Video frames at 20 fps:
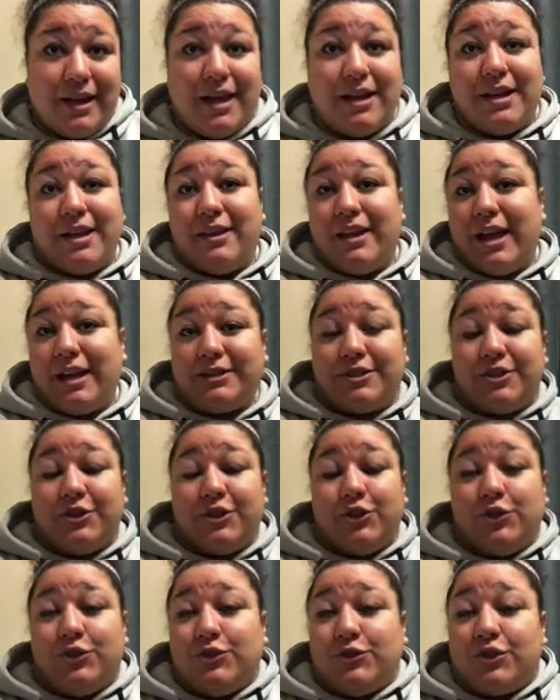And like to
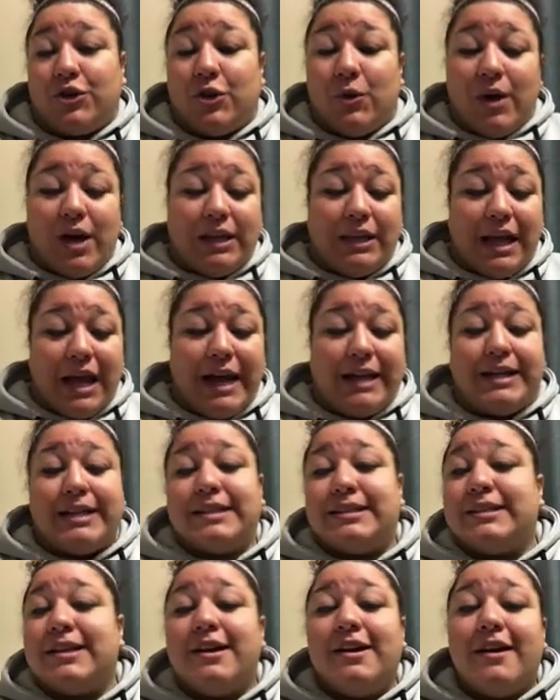go online,
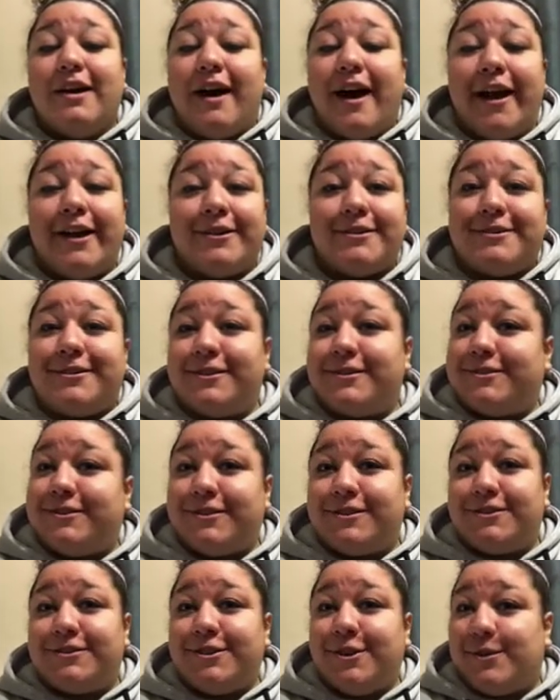it's
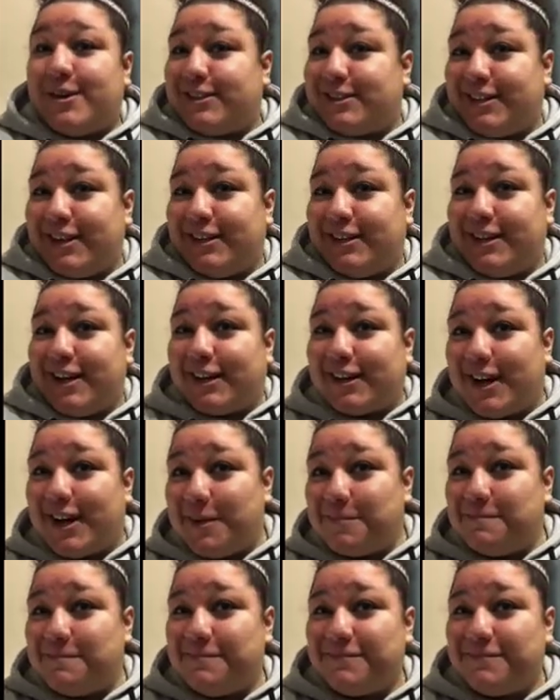IronSistersUSA.com.